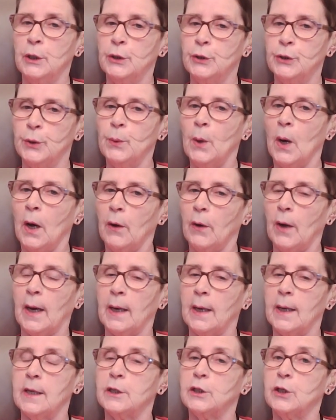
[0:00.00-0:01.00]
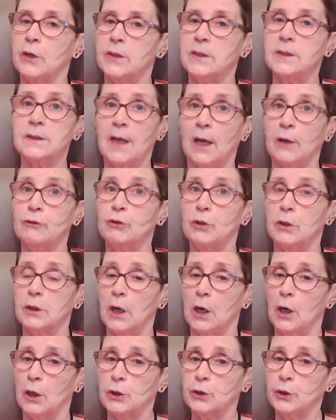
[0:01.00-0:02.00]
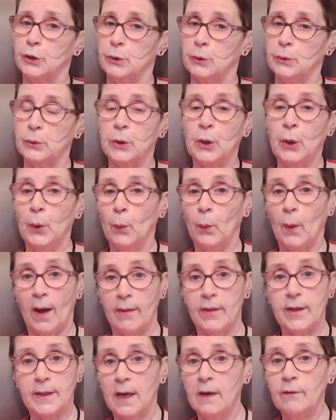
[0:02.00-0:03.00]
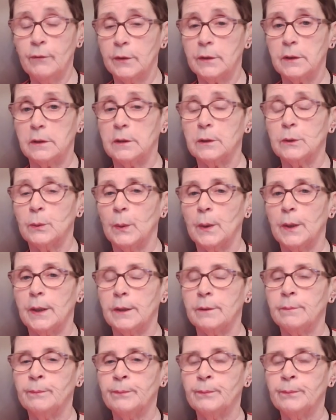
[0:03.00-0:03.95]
drew our eye to the central cartouche where the daffodils were.